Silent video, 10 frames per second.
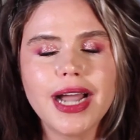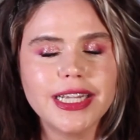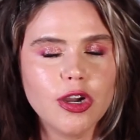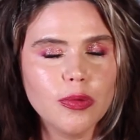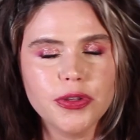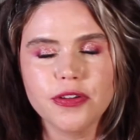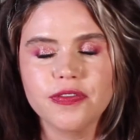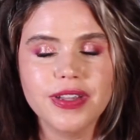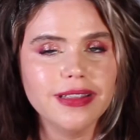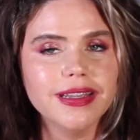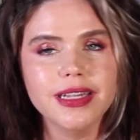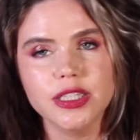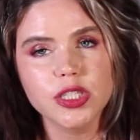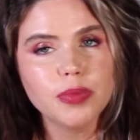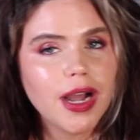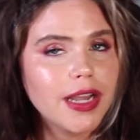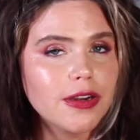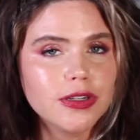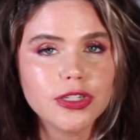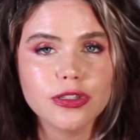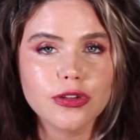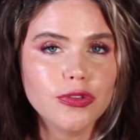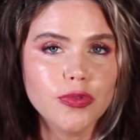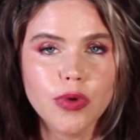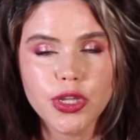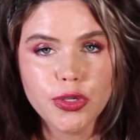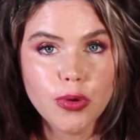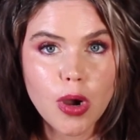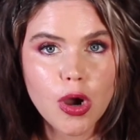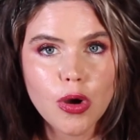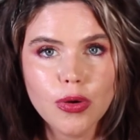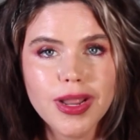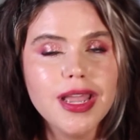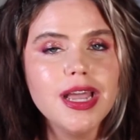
I hope you're feeling inspired to look through what you own